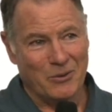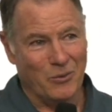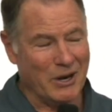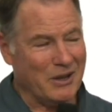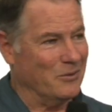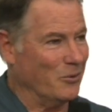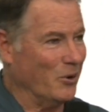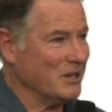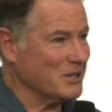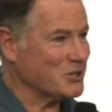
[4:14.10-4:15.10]
What a,
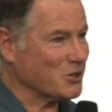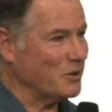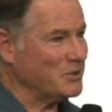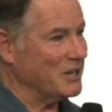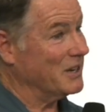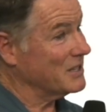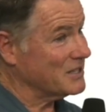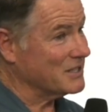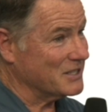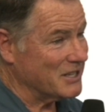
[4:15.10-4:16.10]
what a description to,
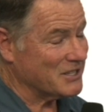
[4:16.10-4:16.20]
to